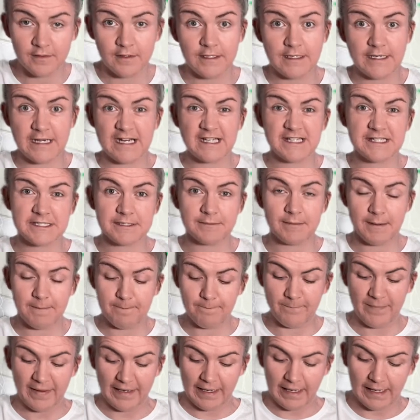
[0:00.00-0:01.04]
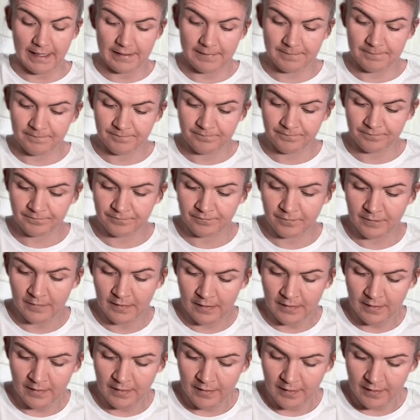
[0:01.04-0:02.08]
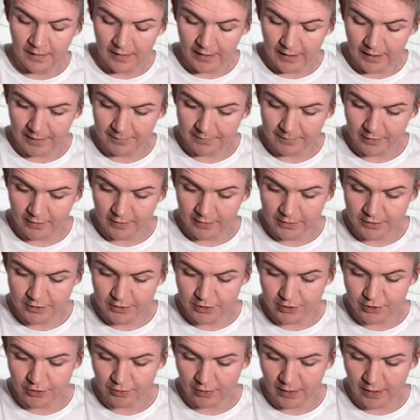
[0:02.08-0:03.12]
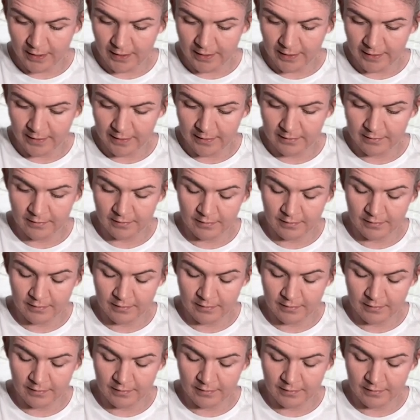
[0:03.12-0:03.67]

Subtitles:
Needs to be bigger. I'm going to try